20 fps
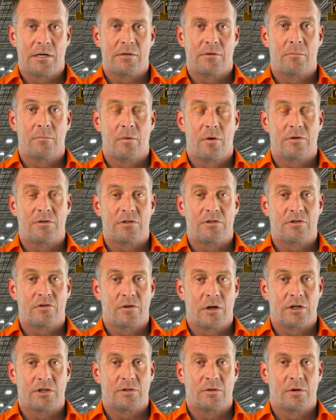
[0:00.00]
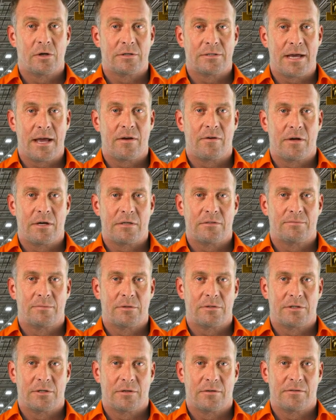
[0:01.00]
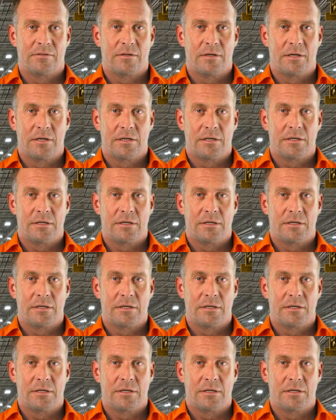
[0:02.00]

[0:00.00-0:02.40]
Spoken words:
the bridge's structural integrity is preserved.